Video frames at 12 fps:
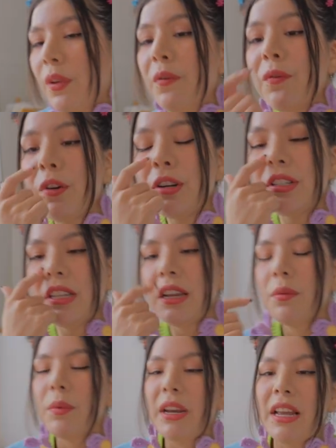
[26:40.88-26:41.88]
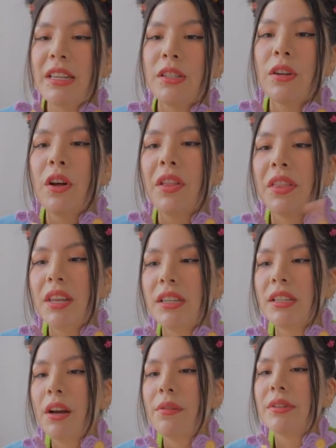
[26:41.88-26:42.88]
The first thing when I saw
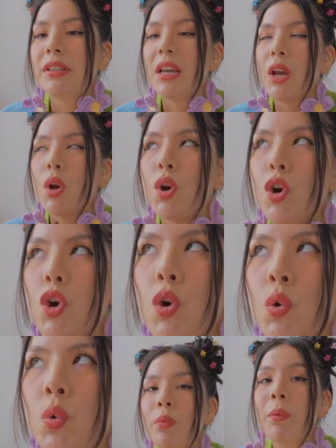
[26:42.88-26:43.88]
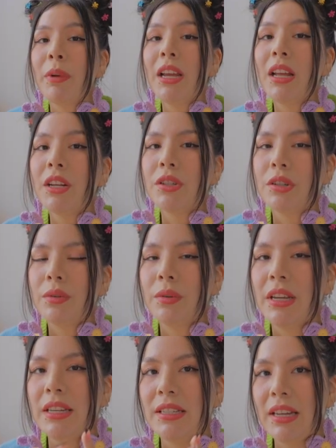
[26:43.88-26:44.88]
this, I was like, oh, what we gotta do
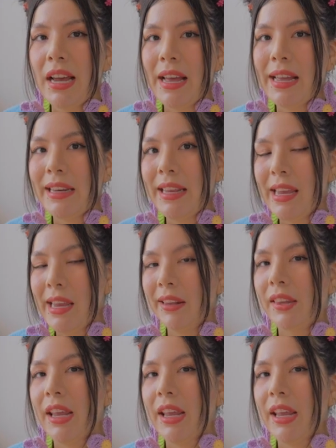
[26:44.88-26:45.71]
is add in